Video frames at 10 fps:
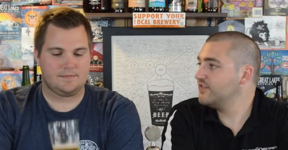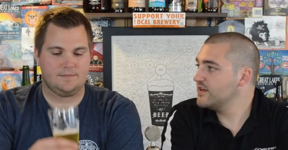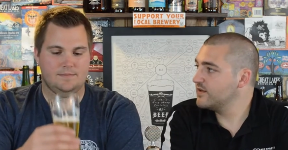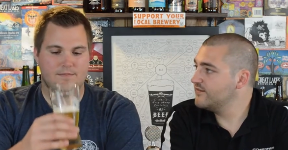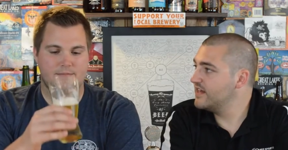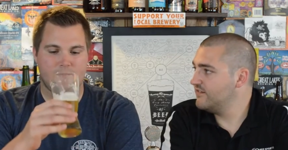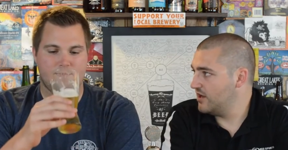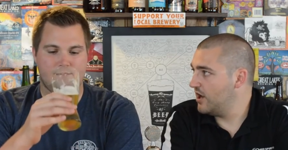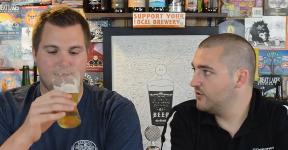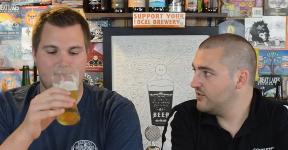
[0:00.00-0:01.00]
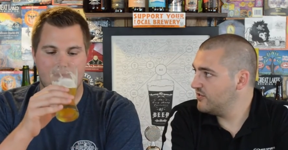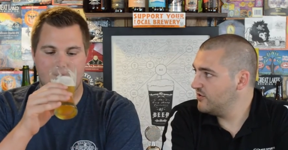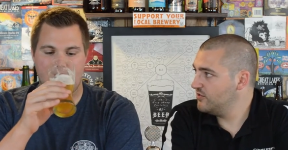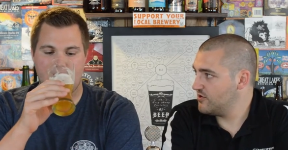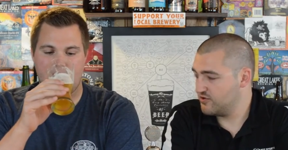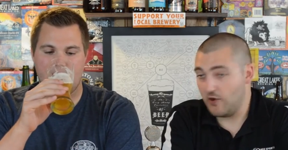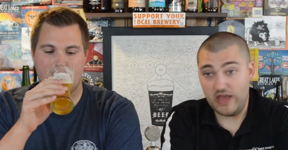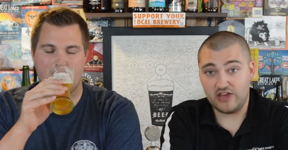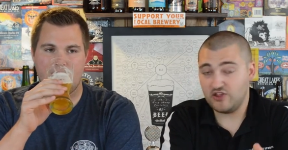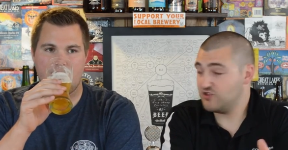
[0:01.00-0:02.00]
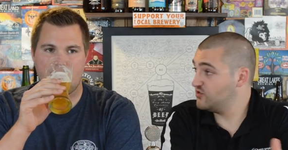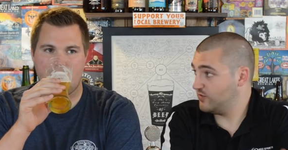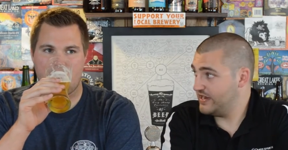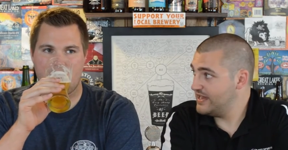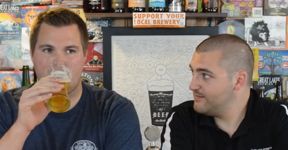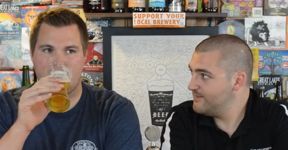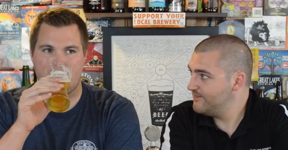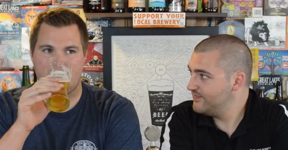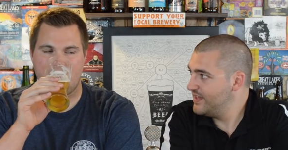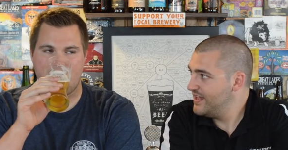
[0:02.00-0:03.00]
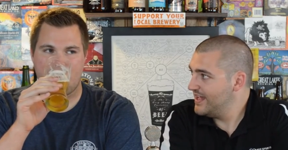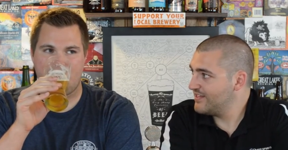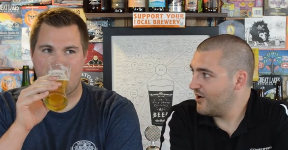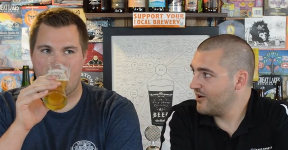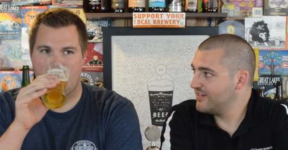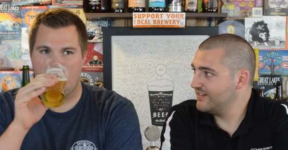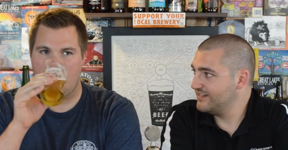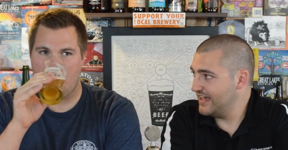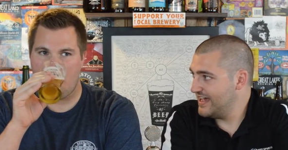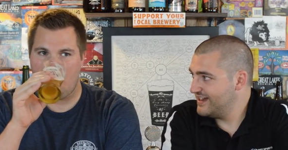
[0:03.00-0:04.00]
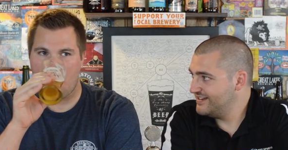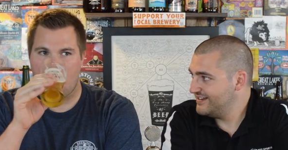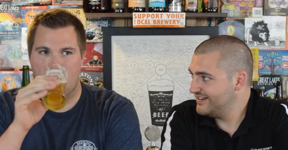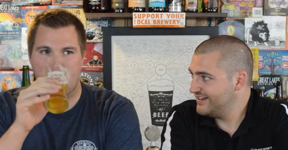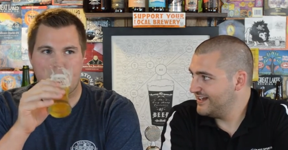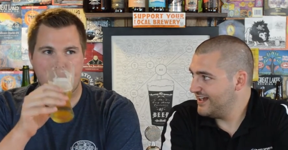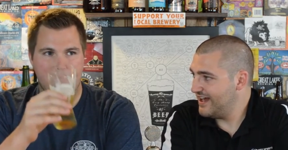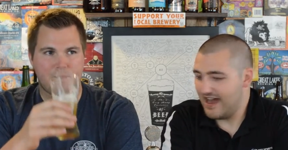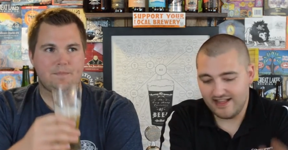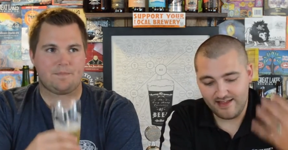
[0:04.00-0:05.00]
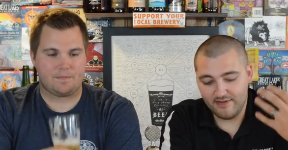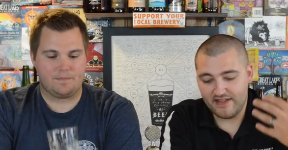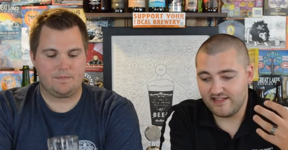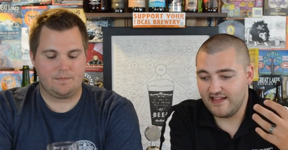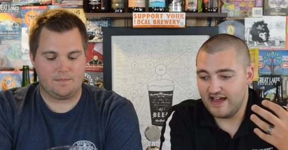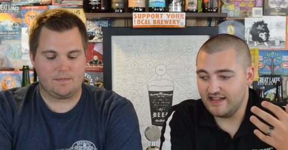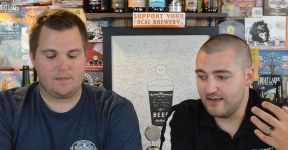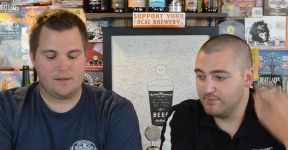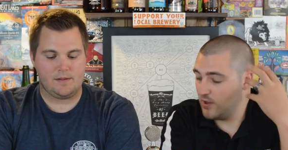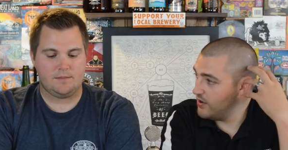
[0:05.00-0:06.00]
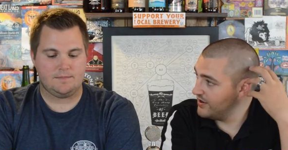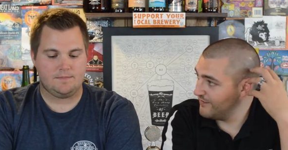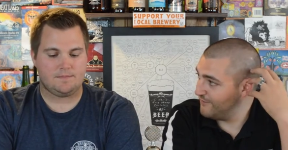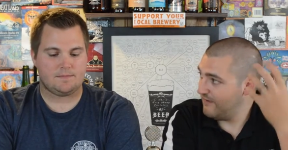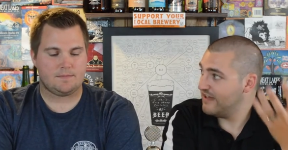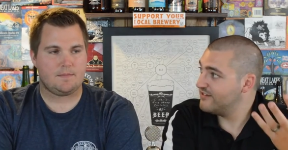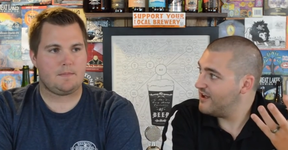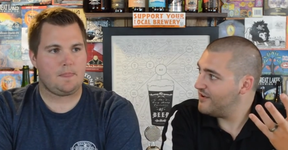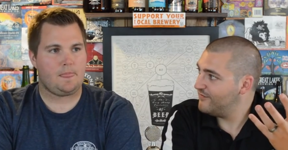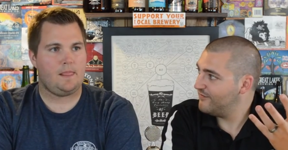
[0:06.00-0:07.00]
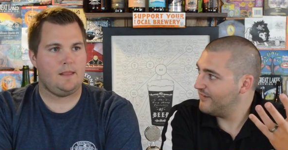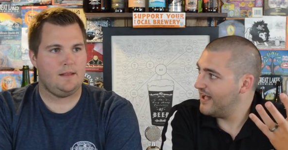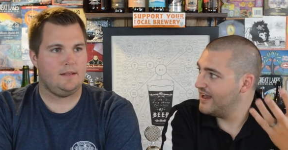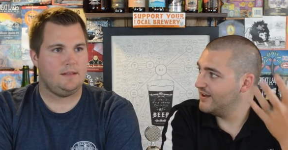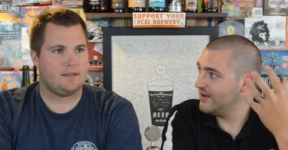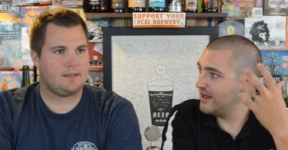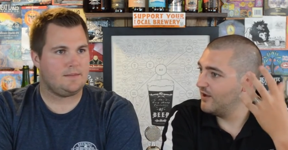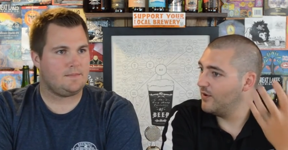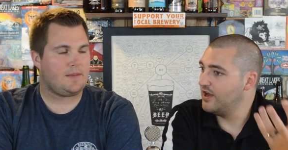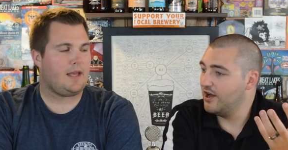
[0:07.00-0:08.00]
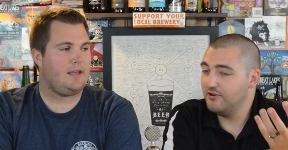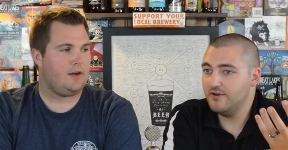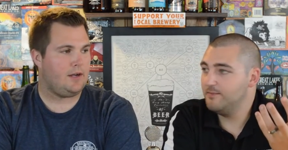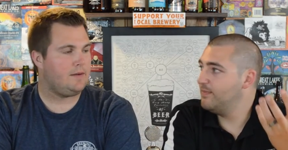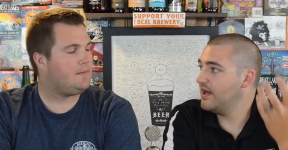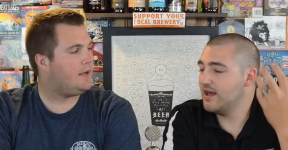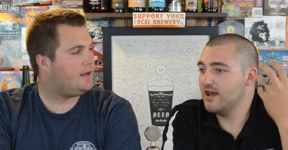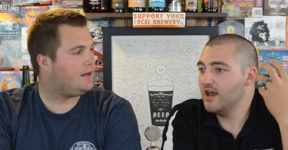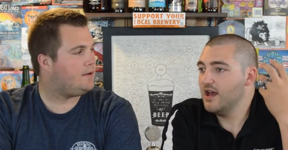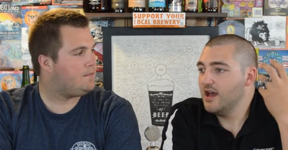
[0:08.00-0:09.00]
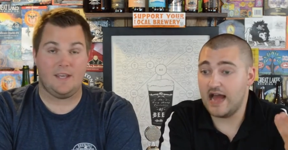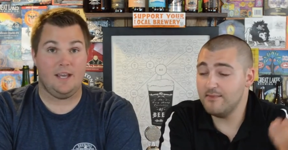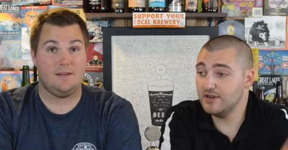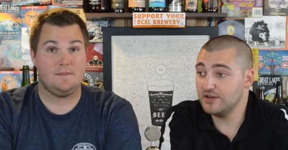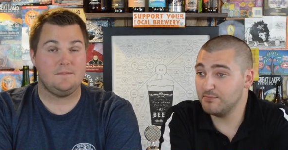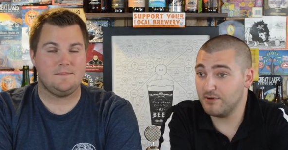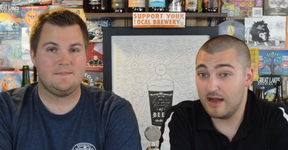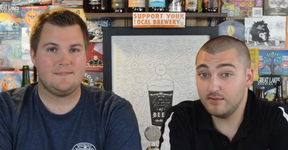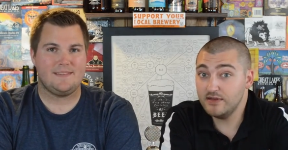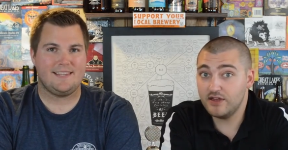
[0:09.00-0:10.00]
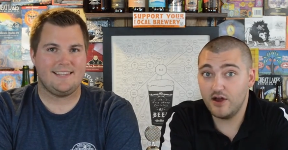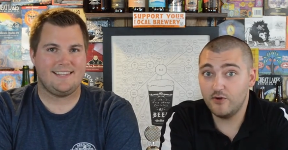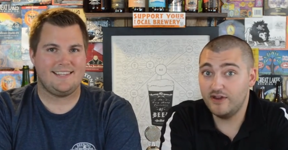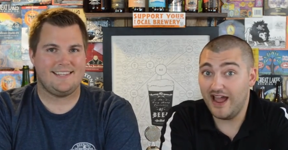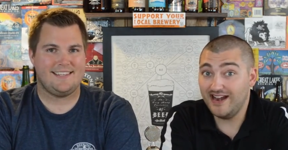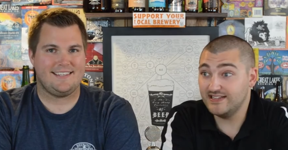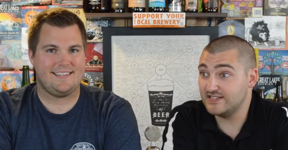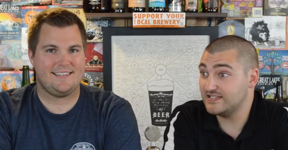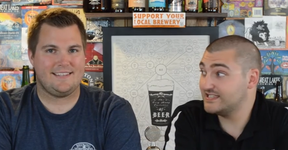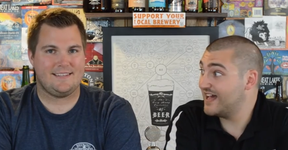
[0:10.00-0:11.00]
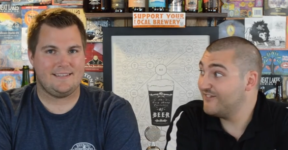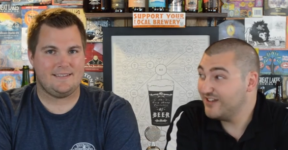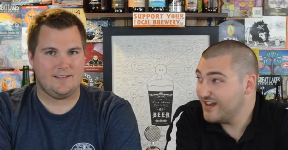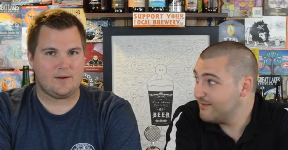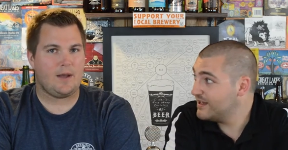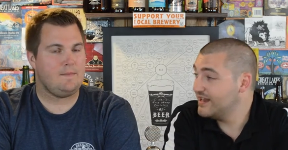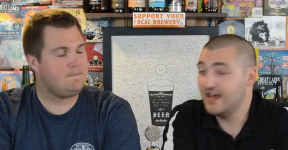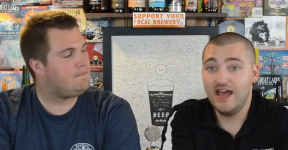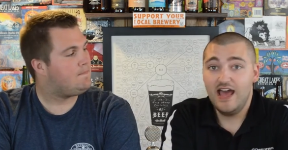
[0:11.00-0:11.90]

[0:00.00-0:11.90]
Speaker 1: things we've given hundreds to, they're so extreme. It's hard to land on something that's not like blowing your face off on a on a 100. But I'm gonna probably go 97. Okay. I mean.